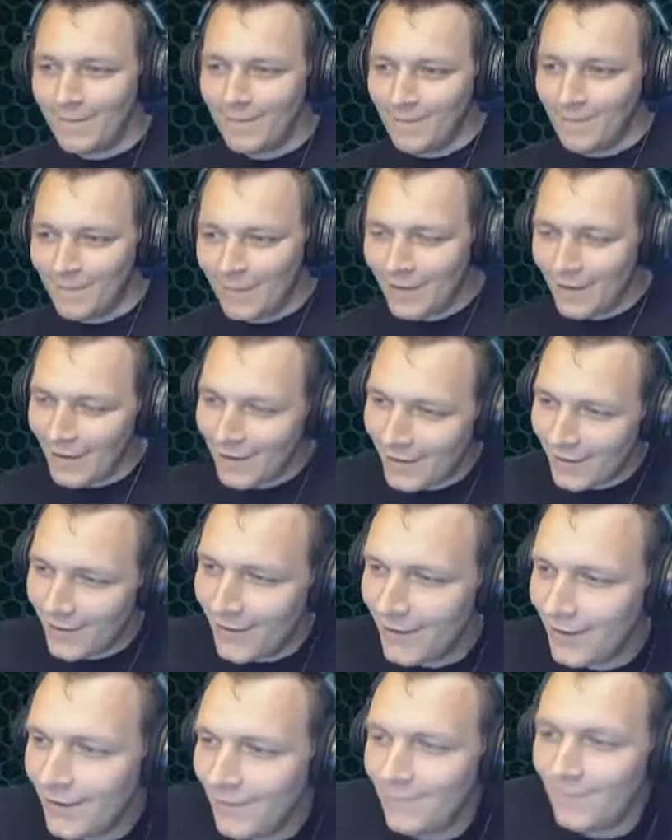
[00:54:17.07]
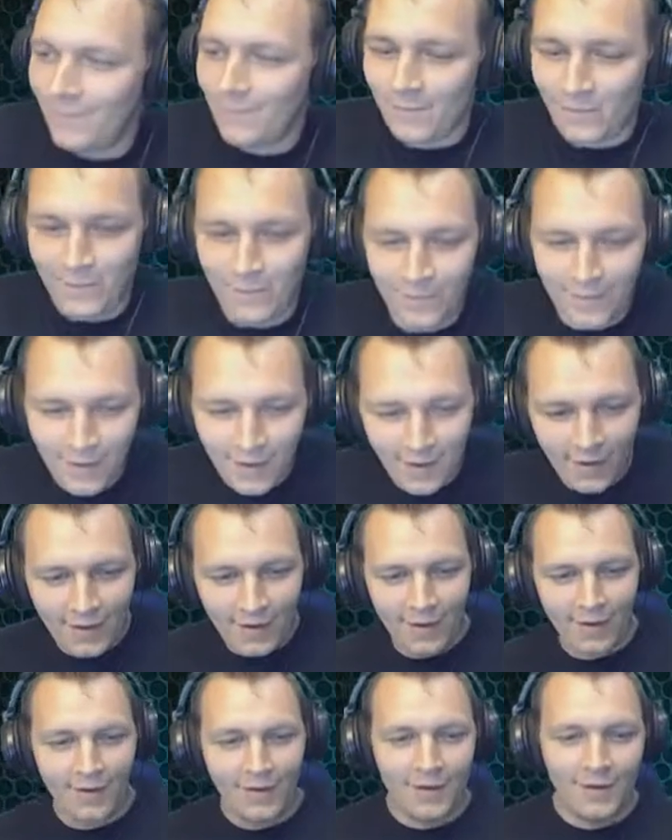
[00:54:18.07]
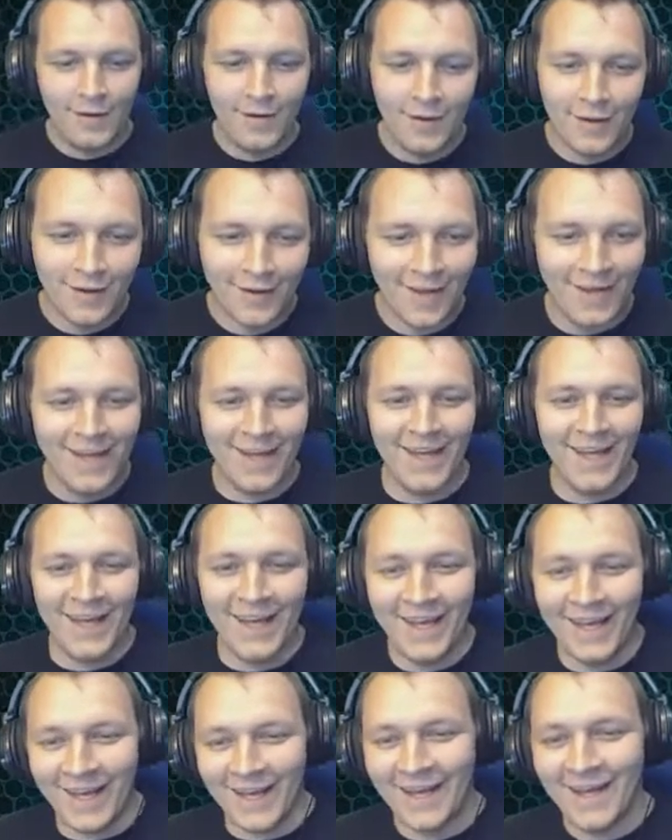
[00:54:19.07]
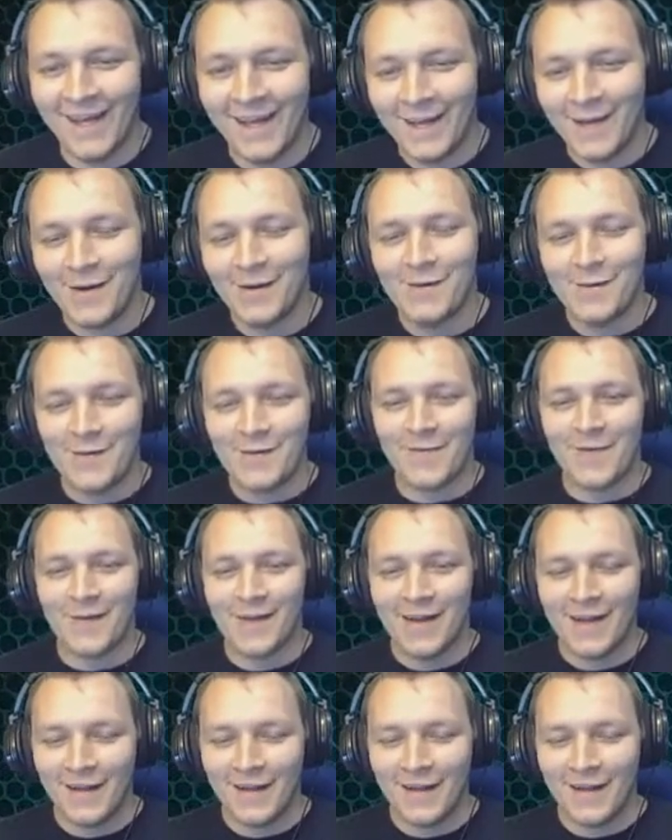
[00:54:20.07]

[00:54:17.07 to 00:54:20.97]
I'm dry. I'm fully dry.